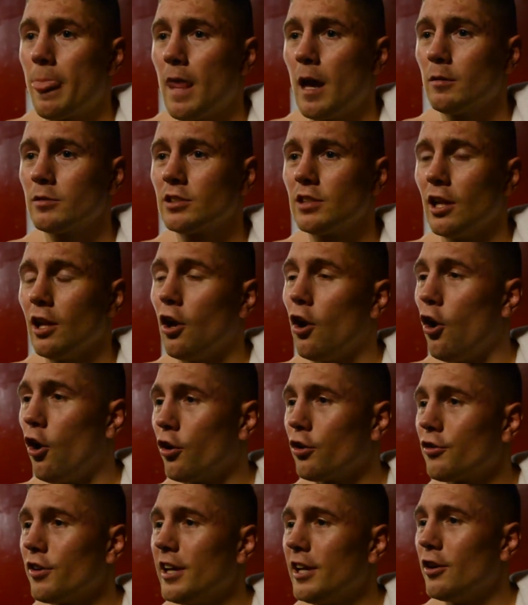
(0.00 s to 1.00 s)
I'm still a
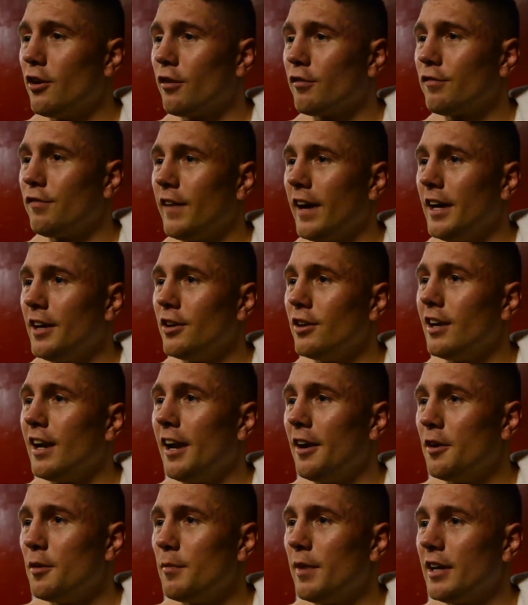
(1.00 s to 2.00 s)
hungry young fighter,
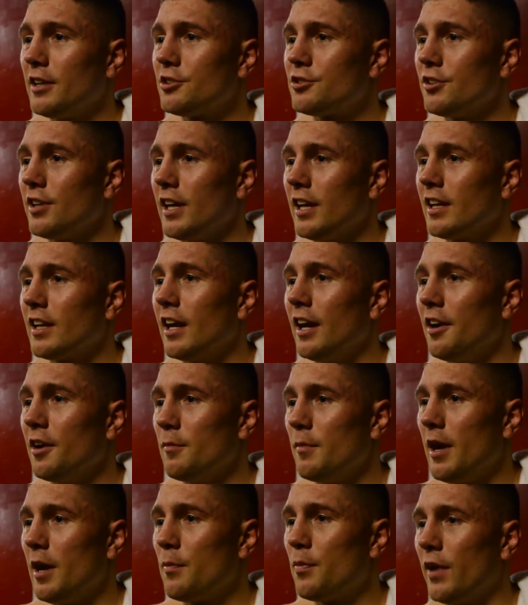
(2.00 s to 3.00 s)
learning my trade,
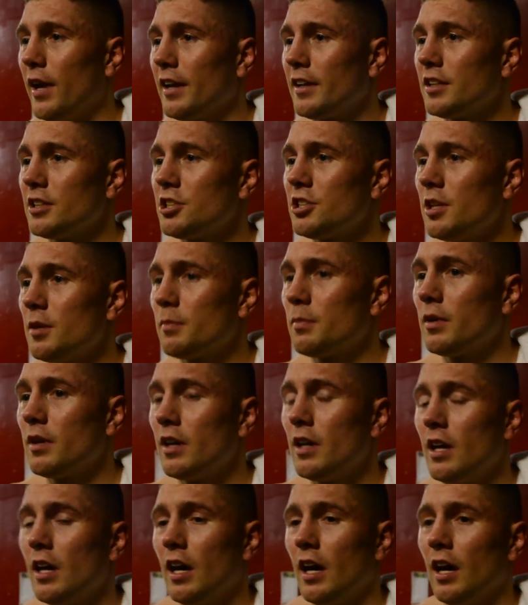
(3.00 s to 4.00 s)
learning my apprenticeship,
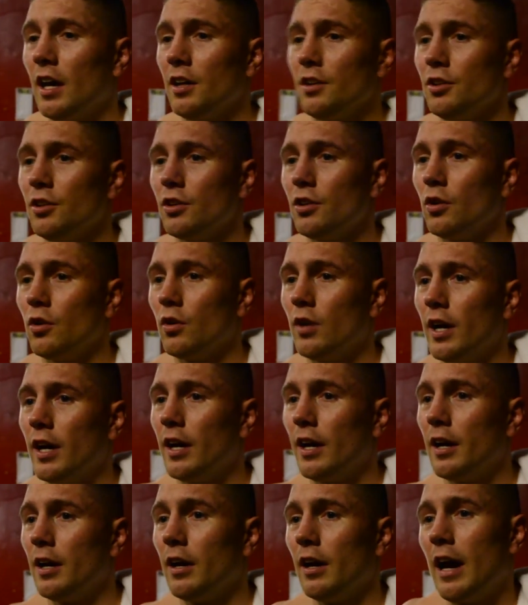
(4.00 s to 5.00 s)
and you know,
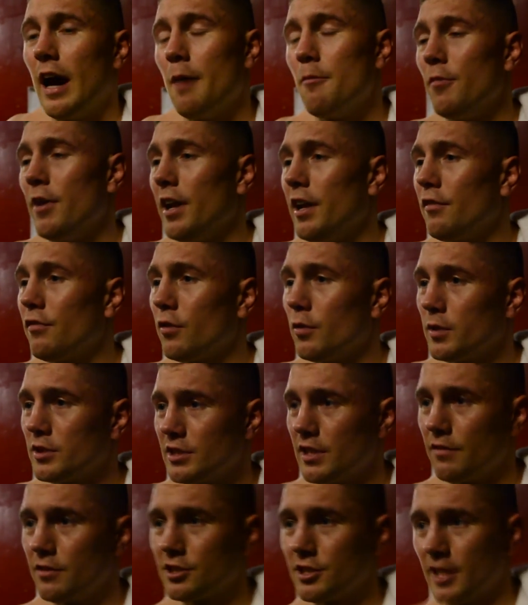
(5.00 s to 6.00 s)
I'm ready for
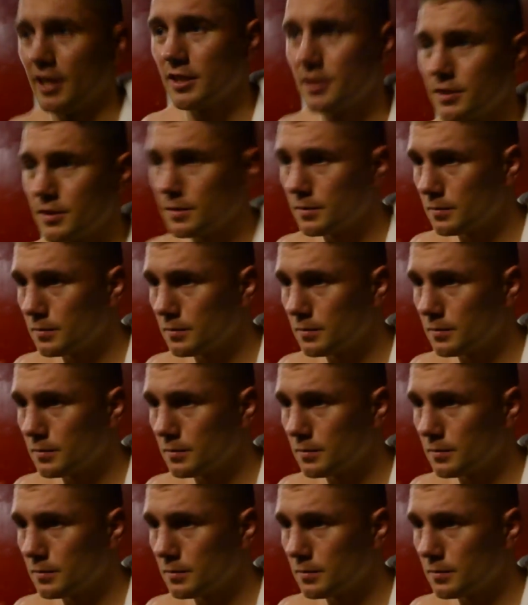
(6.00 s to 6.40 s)
whatever's next.